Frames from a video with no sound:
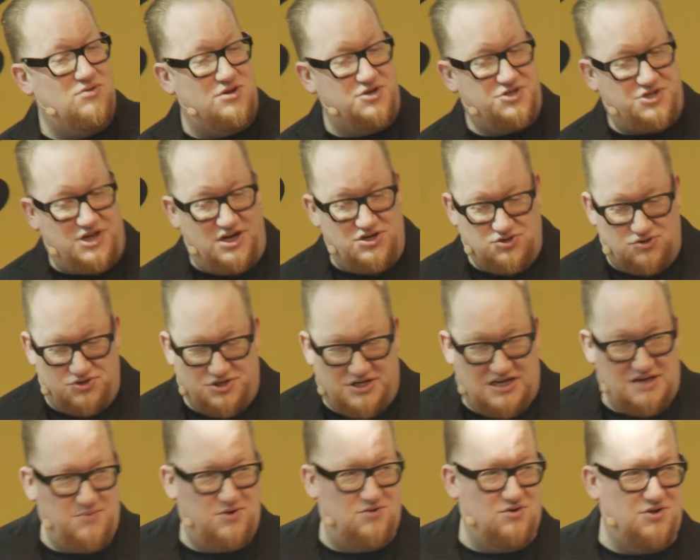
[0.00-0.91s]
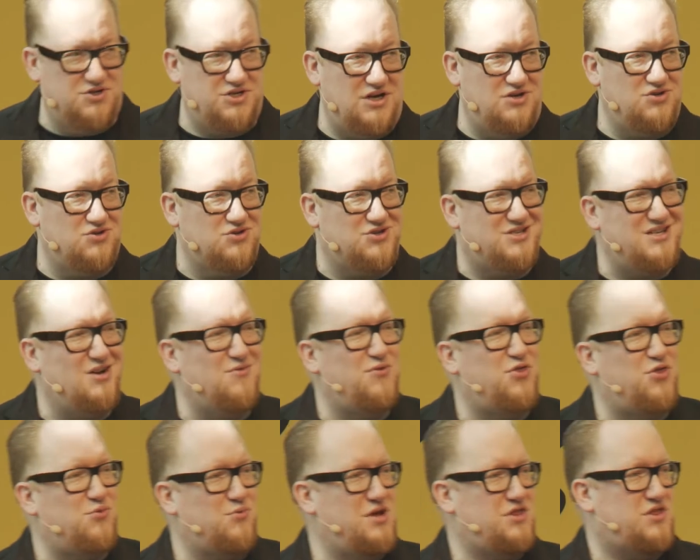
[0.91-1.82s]
want to change your team, you want to change
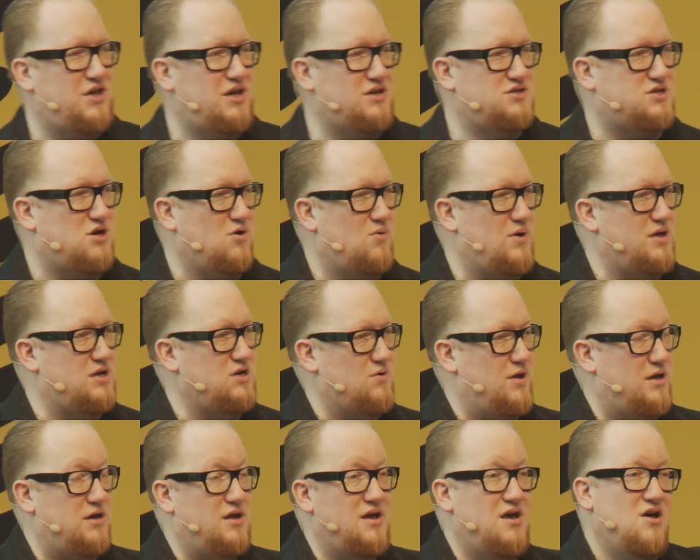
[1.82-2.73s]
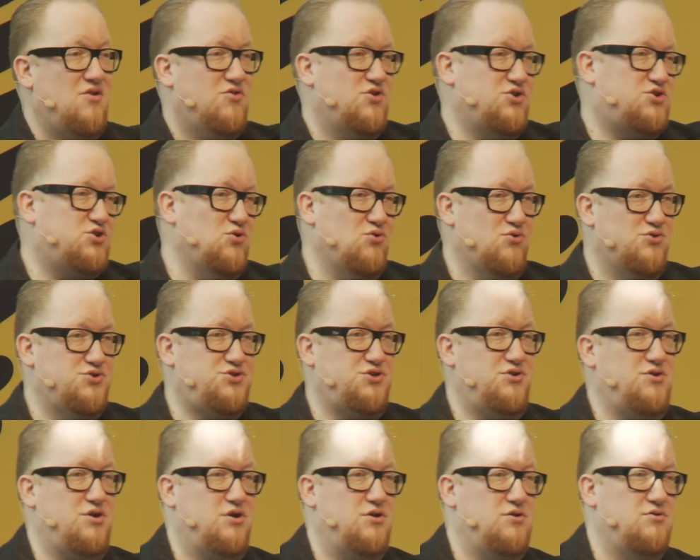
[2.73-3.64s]
yourself, three things go into it. The tools you
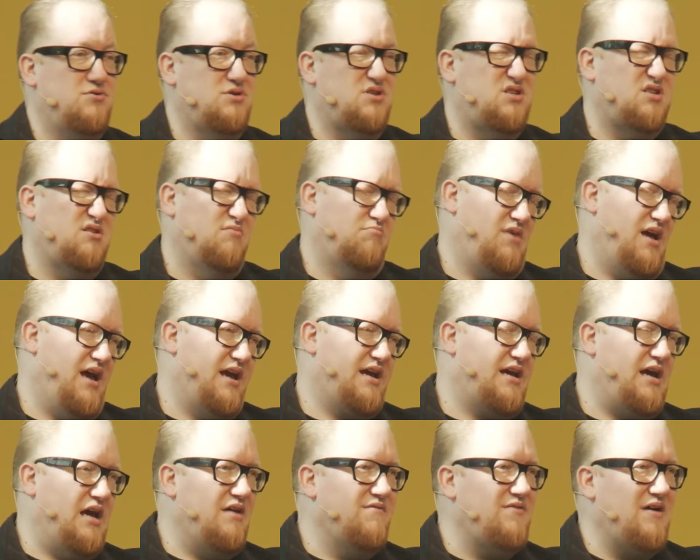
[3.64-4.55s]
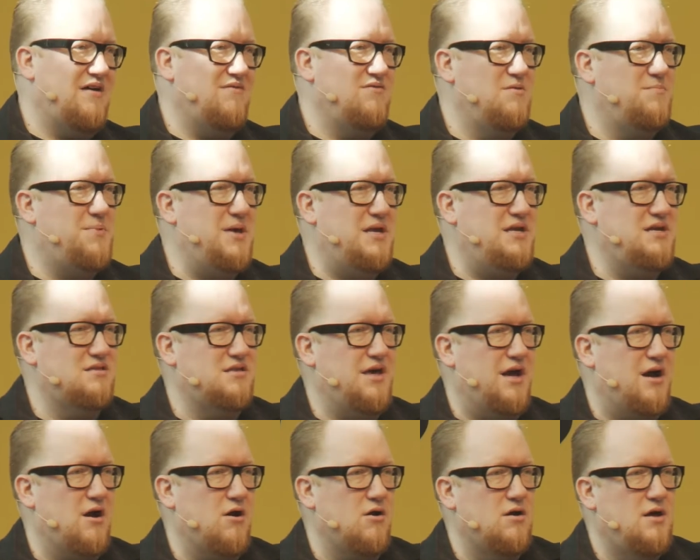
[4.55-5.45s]
use, I kind of have an opinion
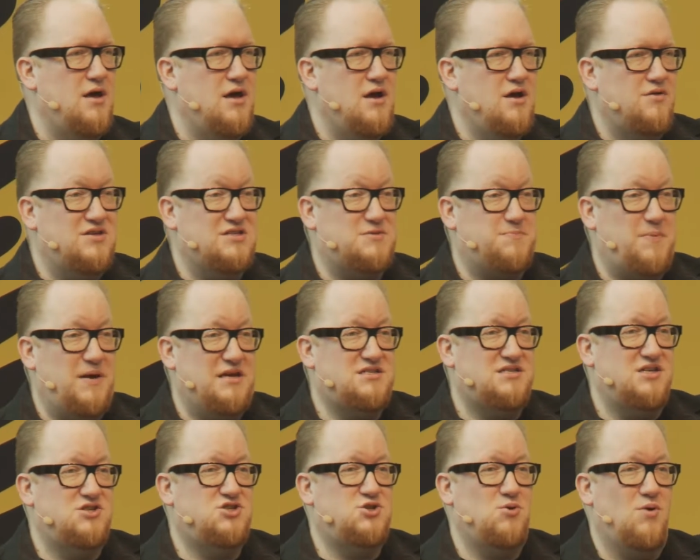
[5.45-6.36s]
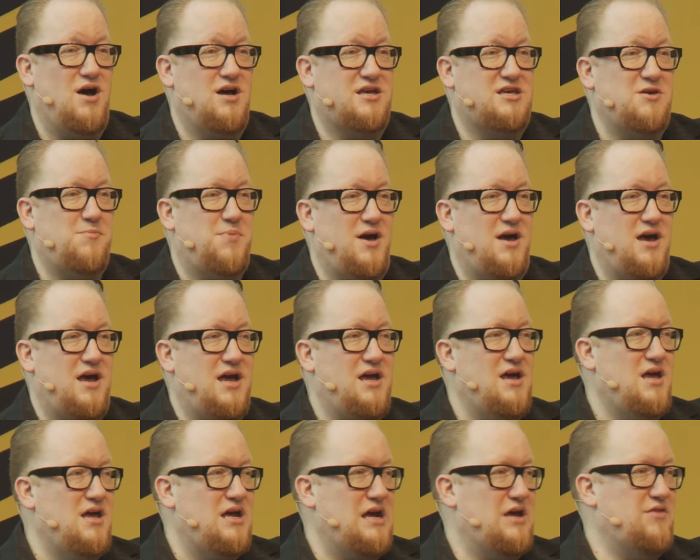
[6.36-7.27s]
there, the space that you occupy,
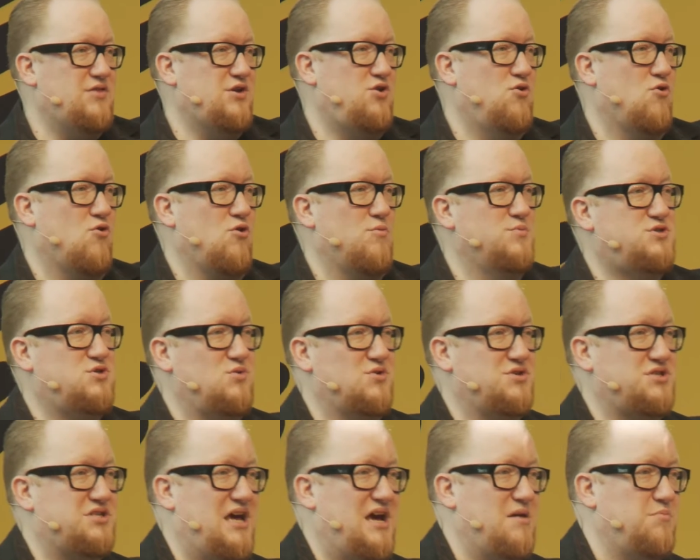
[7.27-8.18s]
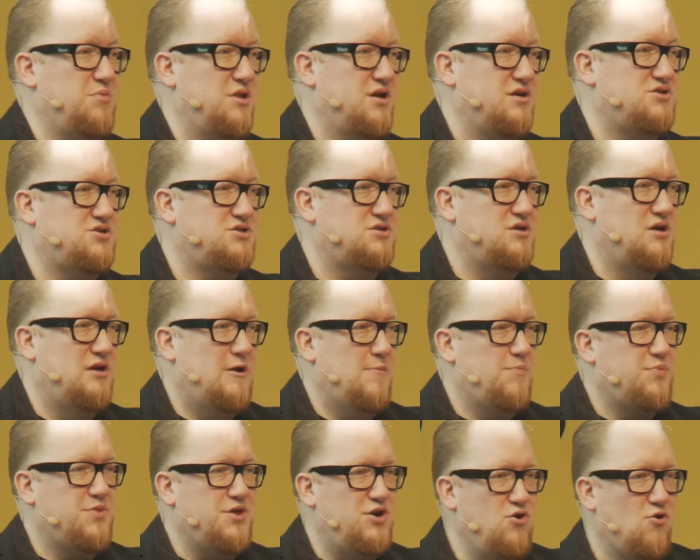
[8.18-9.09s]
and the norms you establish.
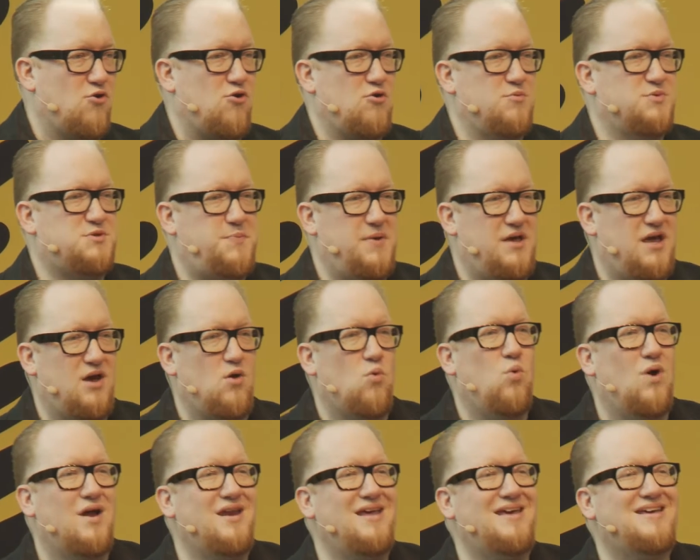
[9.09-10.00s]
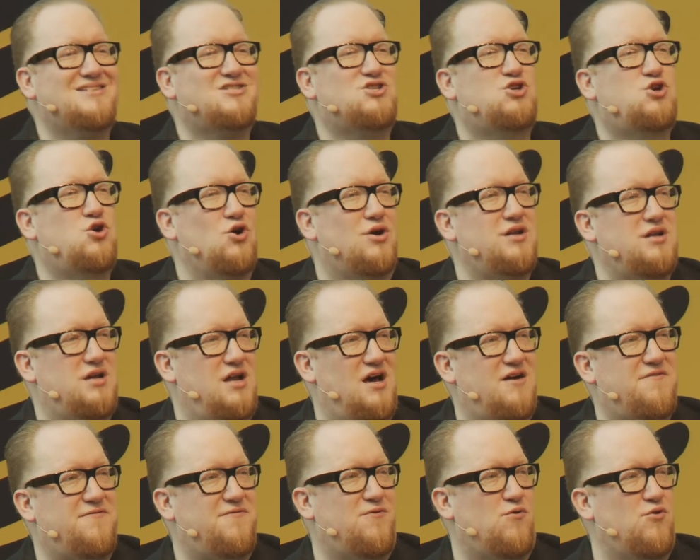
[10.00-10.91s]
The norms being what is good
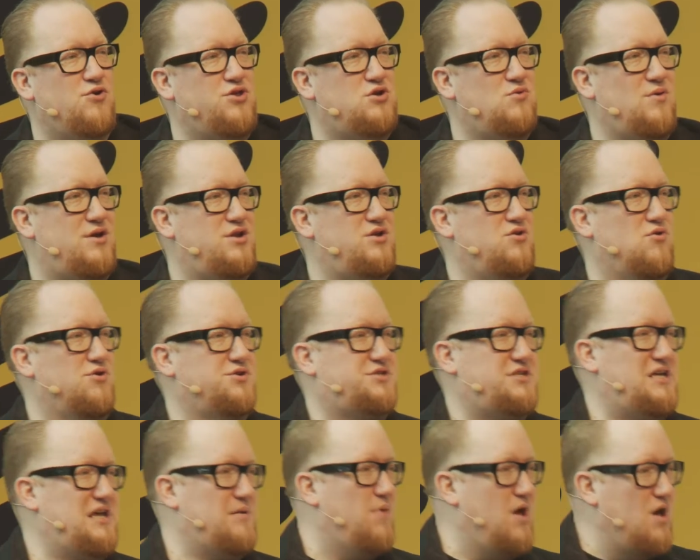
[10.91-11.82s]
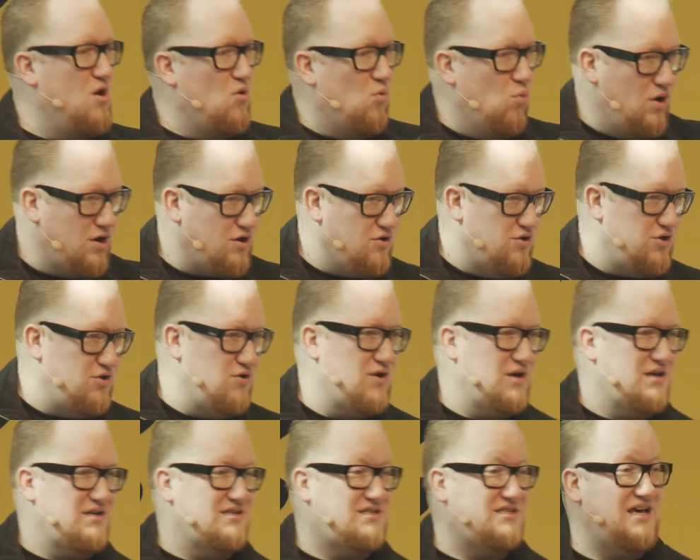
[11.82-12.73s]
enough for you and your team. What are you
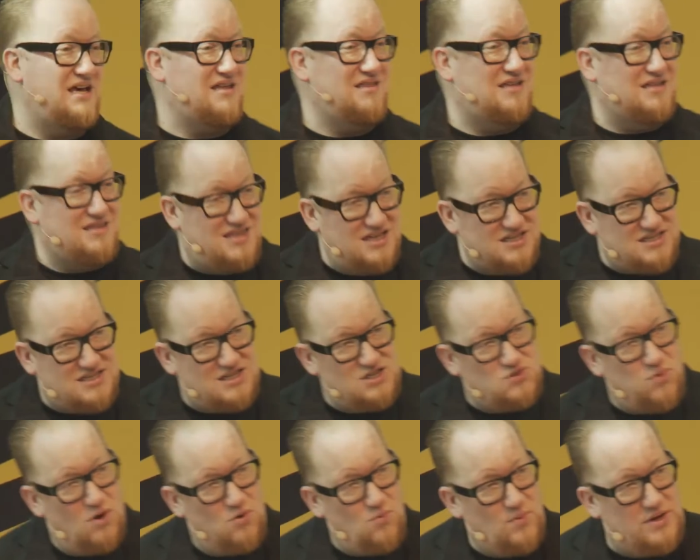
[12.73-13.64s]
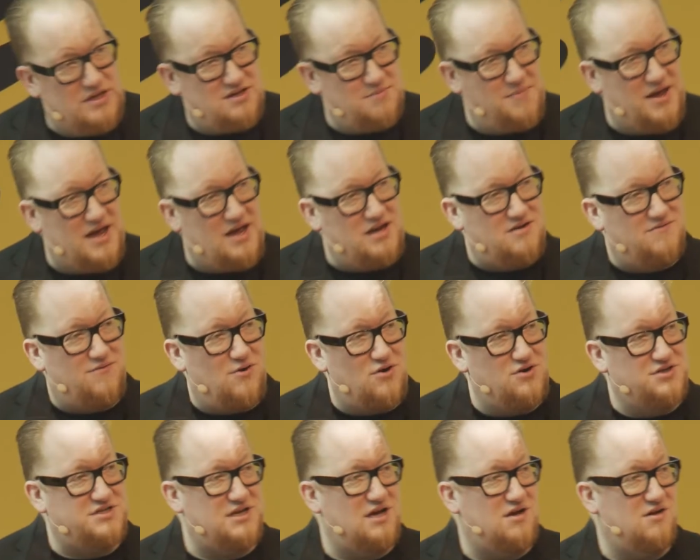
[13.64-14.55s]
going to say that this is what we demand of
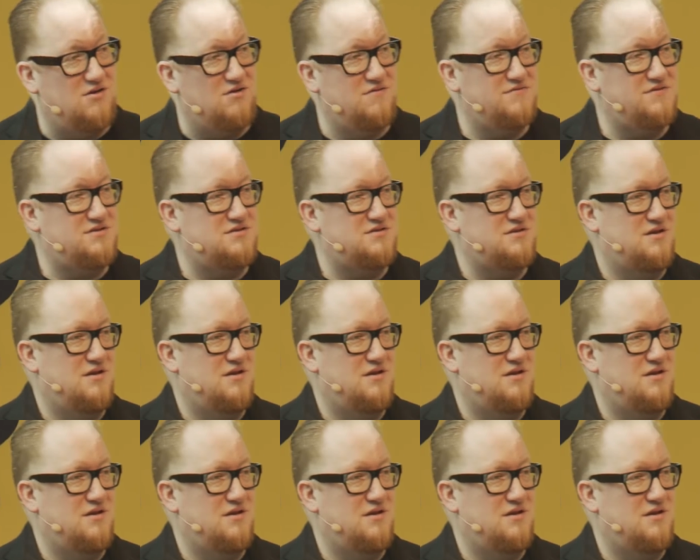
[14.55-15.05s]
ourselves?